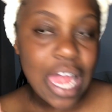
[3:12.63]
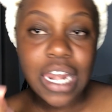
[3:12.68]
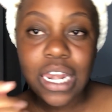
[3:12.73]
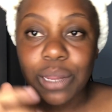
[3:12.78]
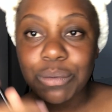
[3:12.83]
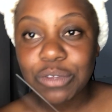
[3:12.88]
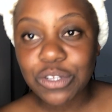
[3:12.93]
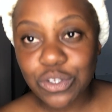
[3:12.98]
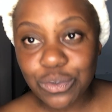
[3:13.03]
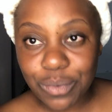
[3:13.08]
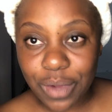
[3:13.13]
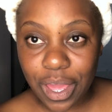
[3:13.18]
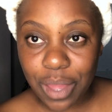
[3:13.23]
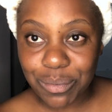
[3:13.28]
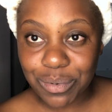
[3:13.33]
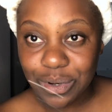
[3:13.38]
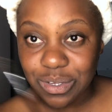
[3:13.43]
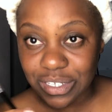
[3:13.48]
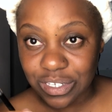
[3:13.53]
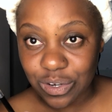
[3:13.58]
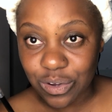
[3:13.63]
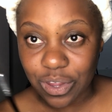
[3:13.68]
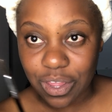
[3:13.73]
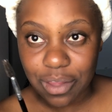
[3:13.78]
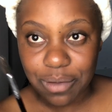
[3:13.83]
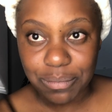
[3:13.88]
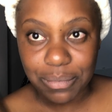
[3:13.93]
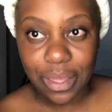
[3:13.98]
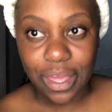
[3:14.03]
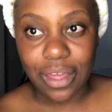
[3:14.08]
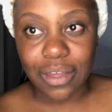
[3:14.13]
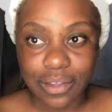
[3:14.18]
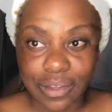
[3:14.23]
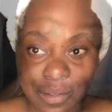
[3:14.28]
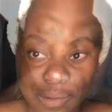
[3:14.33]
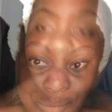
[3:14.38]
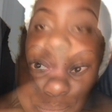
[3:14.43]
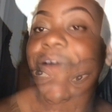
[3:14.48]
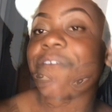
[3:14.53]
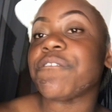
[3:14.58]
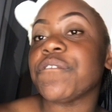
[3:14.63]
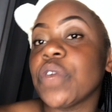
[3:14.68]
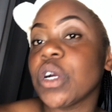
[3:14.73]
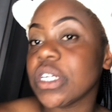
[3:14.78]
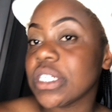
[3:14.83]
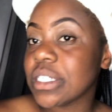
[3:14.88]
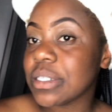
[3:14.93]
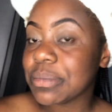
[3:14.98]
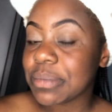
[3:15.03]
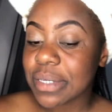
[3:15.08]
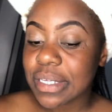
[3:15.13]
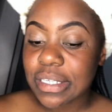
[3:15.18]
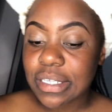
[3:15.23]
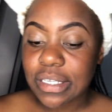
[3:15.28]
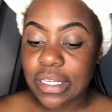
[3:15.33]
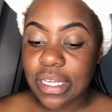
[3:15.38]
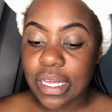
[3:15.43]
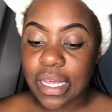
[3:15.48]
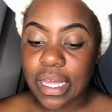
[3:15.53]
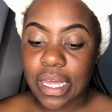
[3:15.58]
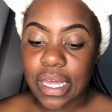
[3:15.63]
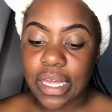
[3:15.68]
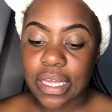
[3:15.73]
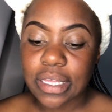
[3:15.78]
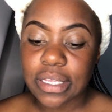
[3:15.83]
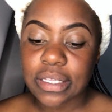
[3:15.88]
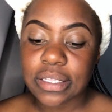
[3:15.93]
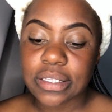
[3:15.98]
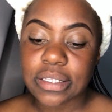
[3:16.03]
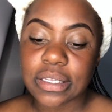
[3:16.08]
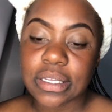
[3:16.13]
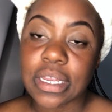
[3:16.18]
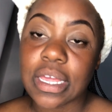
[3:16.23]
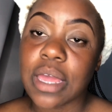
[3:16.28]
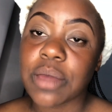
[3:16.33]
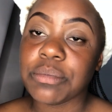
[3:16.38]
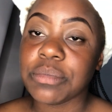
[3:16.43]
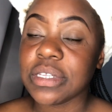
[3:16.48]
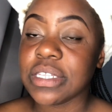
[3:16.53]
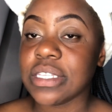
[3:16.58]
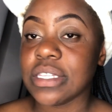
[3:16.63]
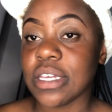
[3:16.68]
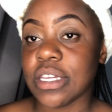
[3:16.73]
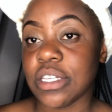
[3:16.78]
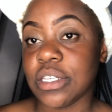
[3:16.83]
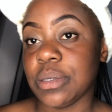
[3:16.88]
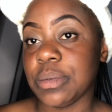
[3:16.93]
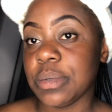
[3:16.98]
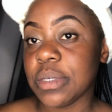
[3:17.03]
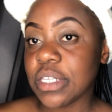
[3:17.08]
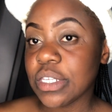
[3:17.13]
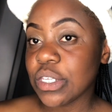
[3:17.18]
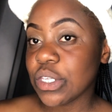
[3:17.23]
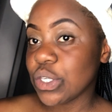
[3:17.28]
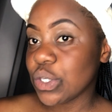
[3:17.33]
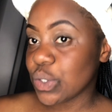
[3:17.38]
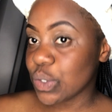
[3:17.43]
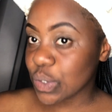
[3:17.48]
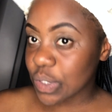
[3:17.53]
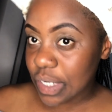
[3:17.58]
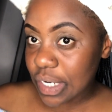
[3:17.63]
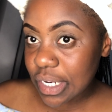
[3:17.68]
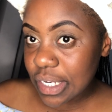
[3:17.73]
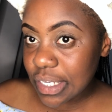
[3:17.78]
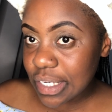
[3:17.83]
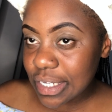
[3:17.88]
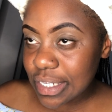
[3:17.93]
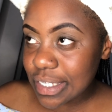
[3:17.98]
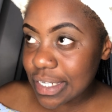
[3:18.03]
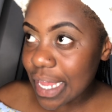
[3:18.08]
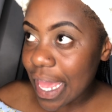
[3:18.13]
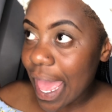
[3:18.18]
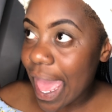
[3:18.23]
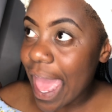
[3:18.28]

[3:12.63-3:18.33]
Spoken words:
Let me do my eyebrows and I'll come back. This is my first semester as an MBCHB student,